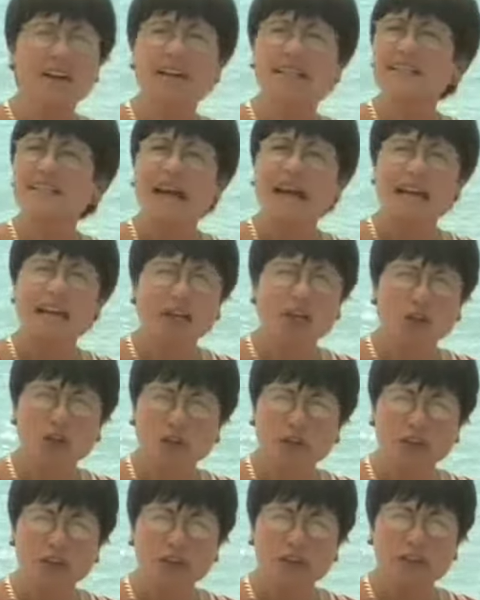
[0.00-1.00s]
as I
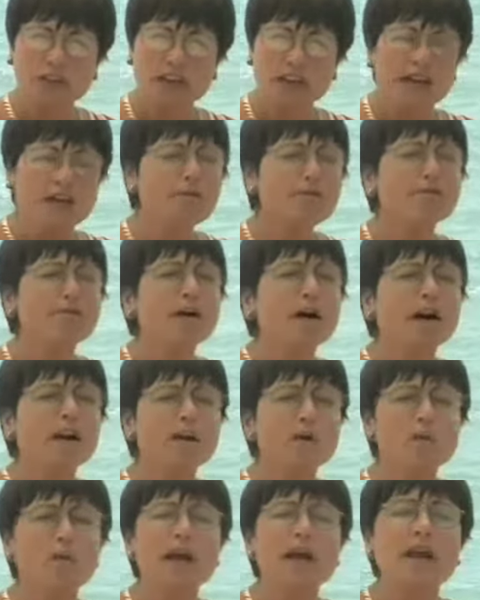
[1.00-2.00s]
could, far
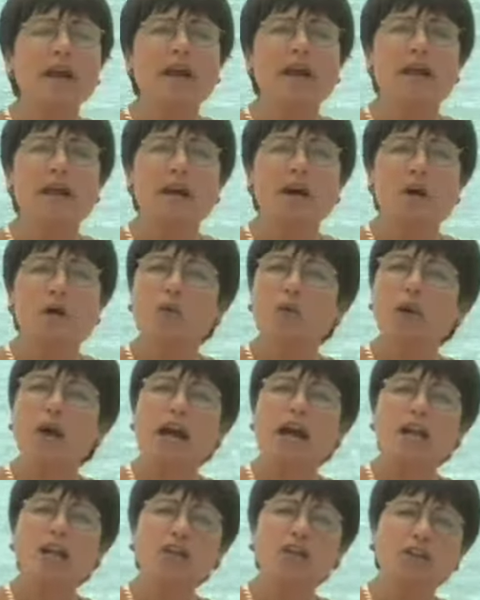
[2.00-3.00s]
away where
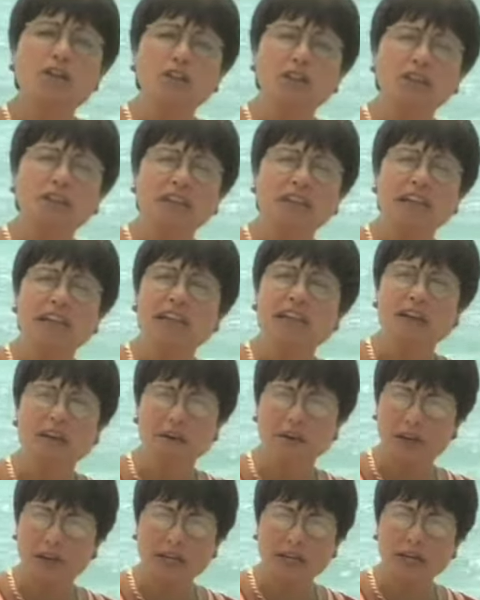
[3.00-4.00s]
I couldn't hear
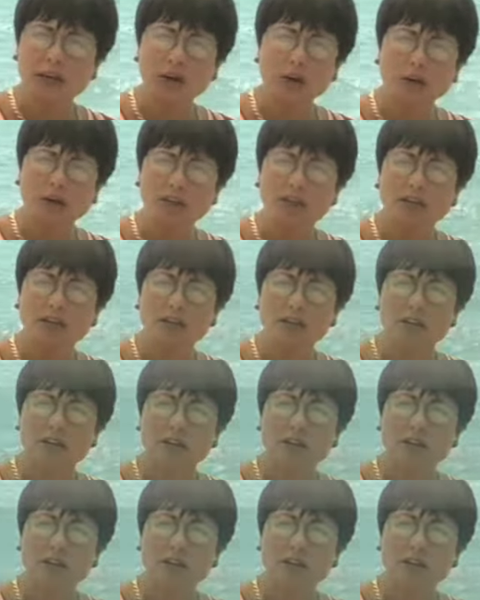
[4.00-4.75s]
any longer